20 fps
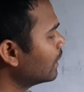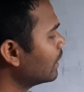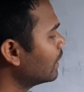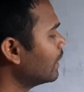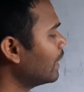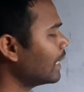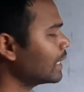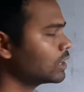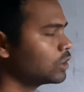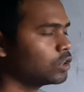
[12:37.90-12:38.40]

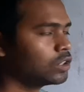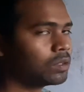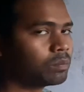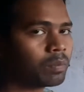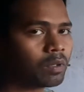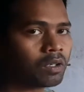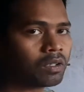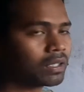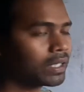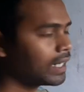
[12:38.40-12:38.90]
x to the
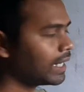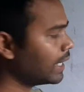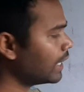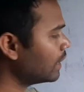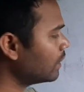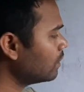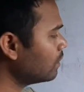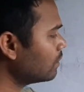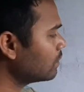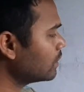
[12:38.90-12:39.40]
power
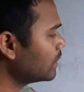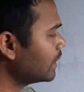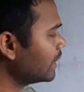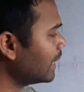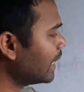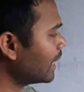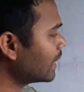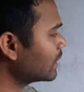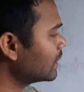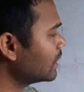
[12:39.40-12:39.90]
n
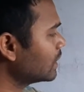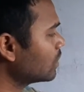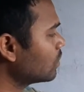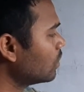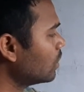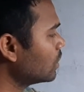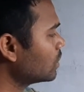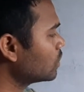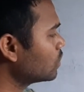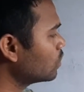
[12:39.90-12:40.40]
dx is
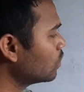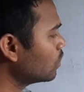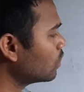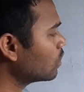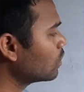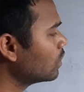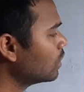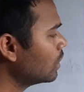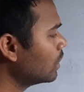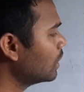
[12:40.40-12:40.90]
equals
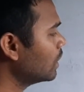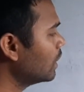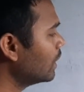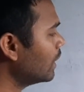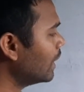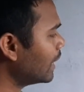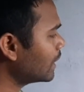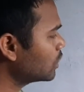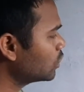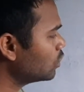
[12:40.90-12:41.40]
to
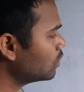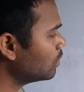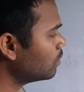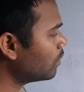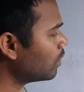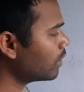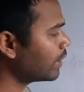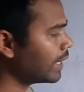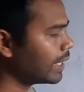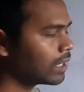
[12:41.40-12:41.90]
x to the
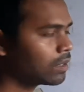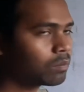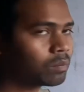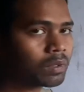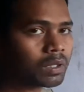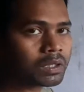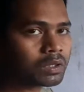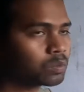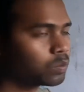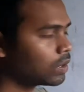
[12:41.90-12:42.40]
power n
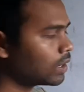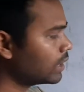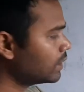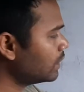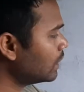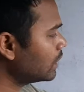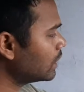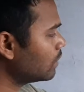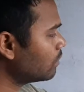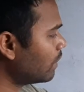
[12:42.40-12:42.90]
plus
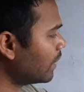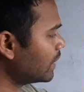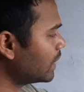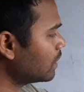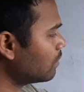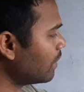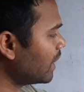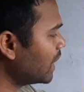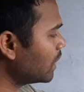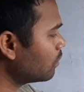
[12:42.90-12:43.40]
1
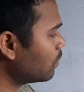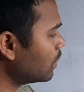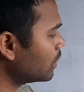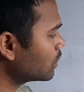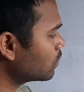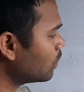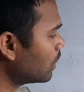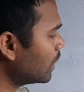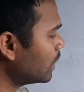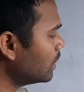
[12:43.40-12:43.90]
divided by n
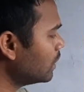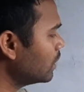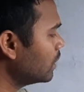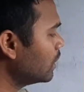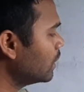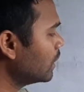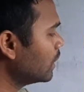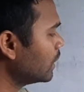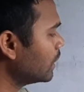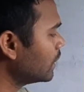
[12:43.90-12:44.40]
plus 1.
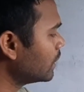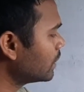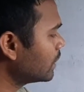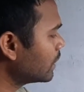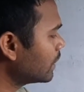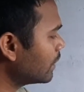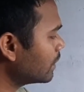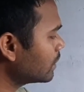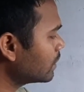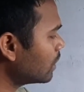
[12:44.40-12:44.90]

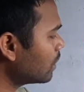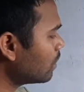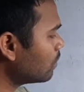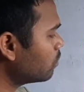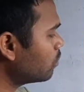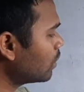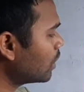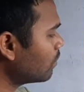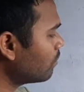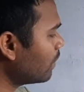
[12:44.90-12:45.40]
Integration
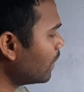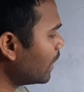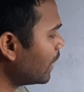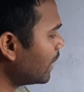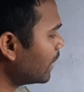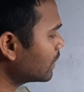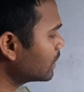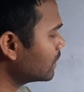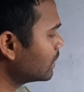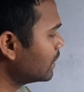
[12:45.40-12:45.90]
of 1 by
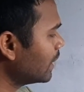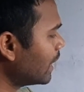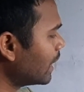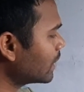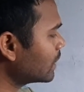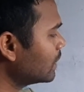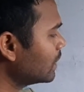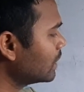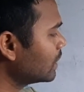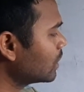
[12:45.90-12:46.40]
x
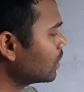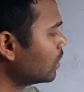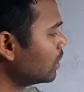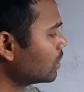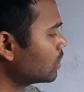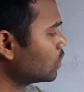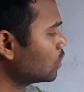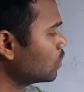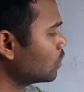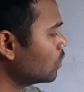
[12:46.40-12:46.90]
dx is
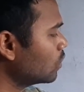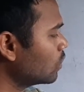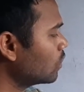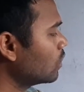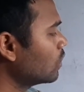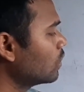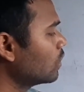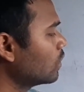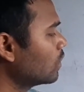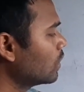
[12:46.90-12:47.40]
equals to
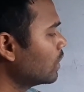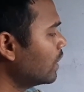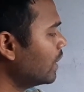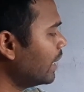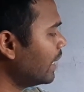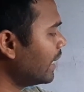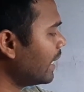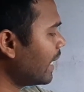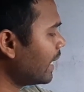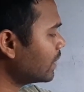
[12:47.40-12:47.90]

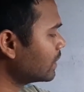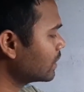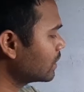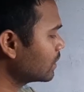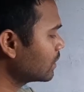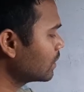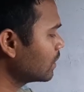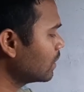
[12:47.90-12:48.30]
ln x.